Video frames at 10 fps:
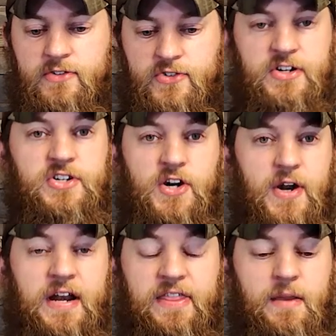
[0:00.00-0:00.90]
to stretch it
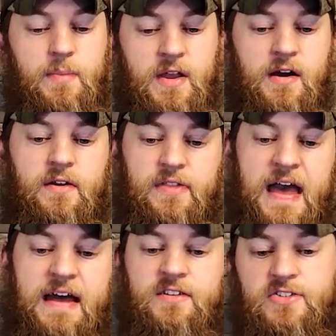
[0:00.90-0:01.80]
out anything beyond
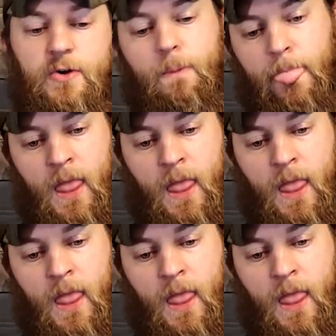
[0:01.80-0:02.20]
that, so